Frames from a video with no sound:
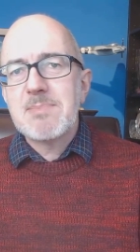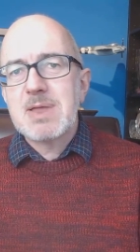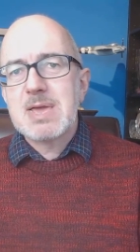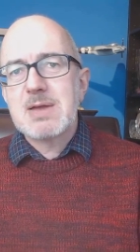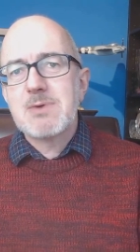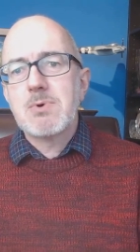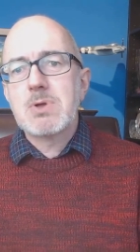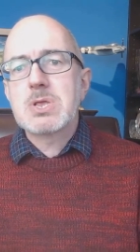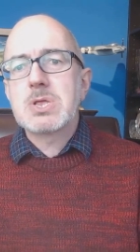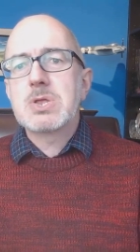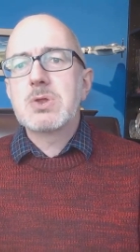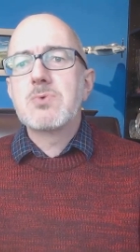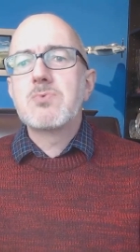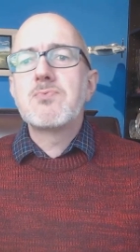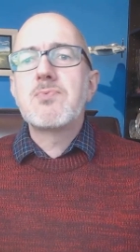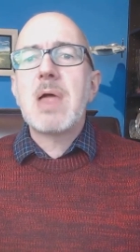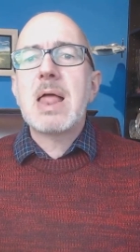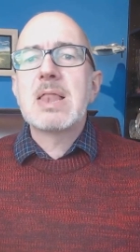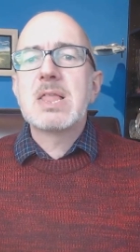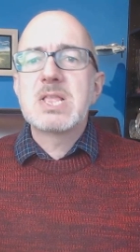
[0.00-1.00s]
It wants to
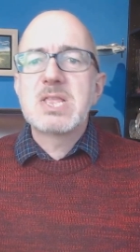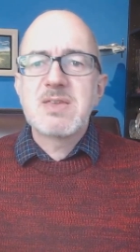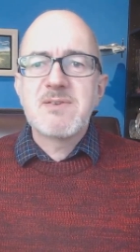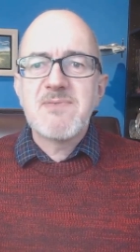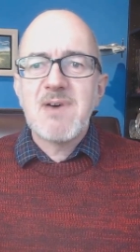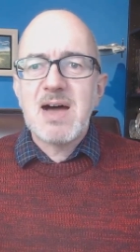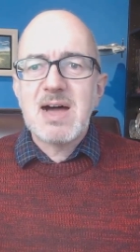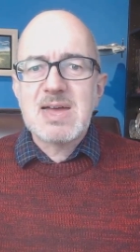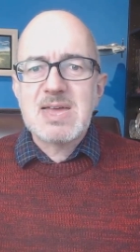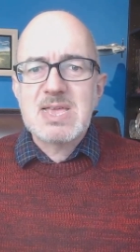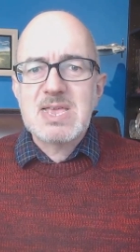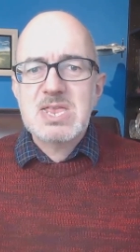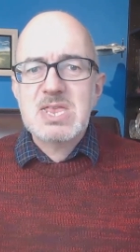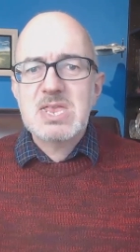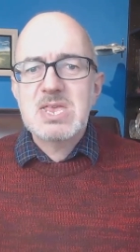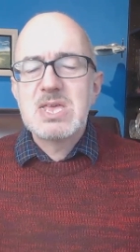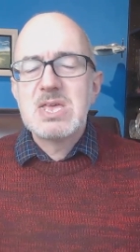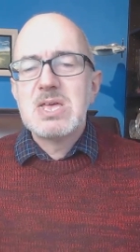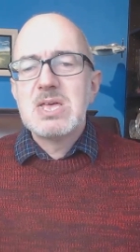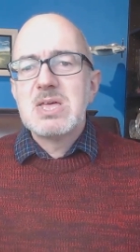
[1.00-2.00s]
relativize
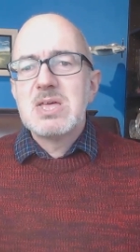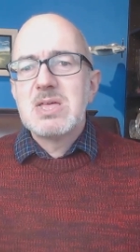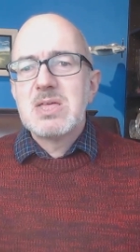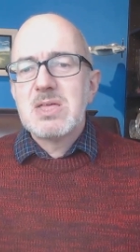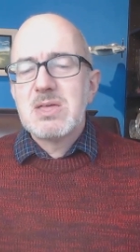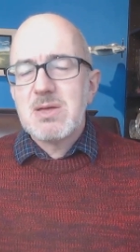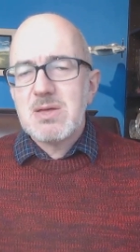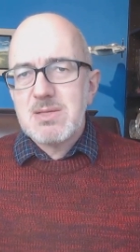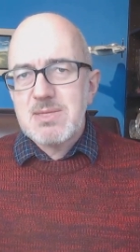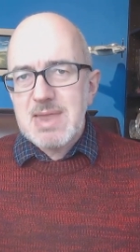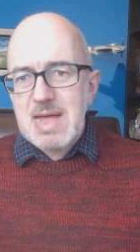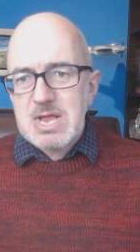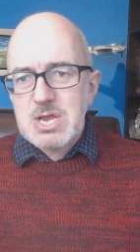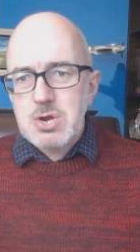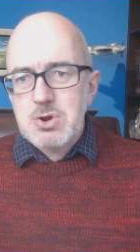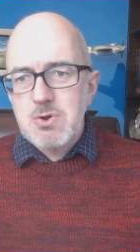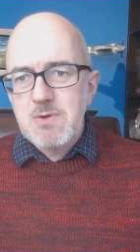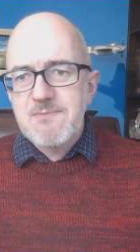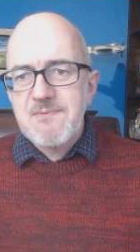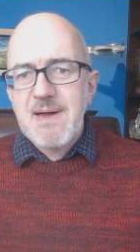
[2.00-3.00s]

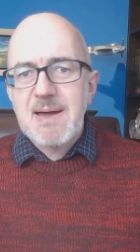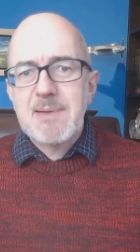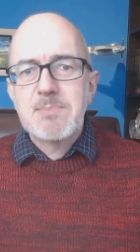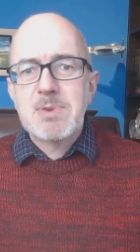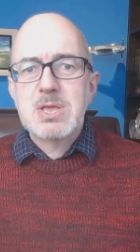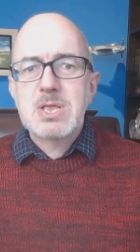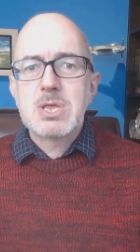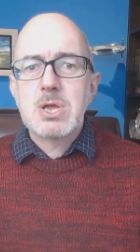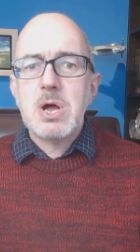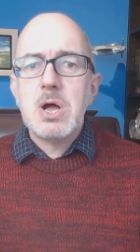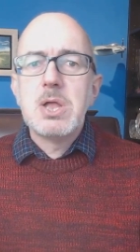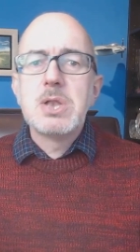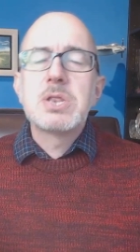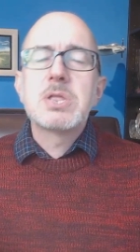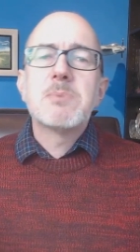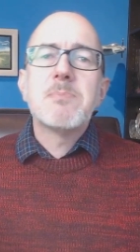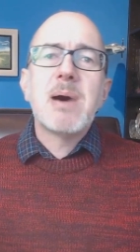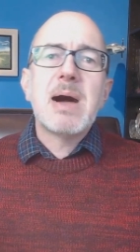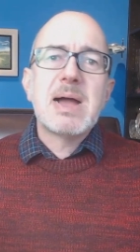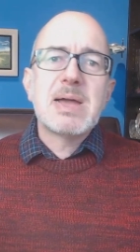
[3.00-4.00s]
natural family, to
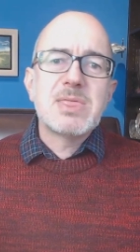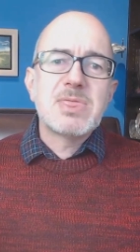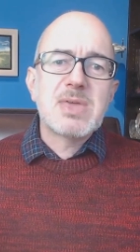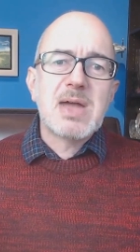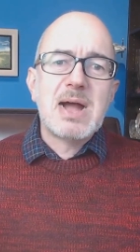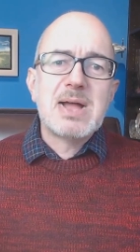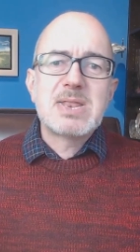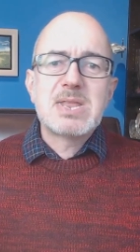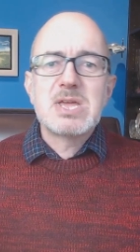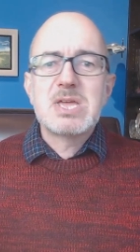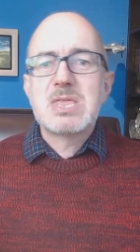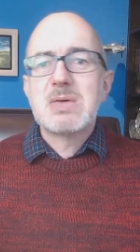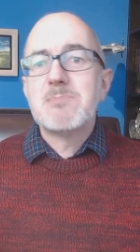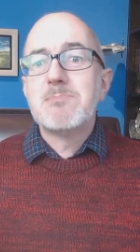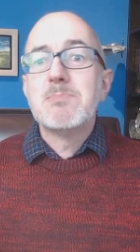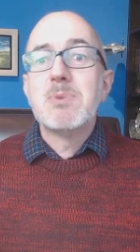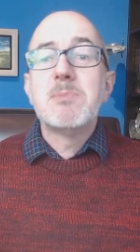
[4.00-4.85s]
undermine the idea that mum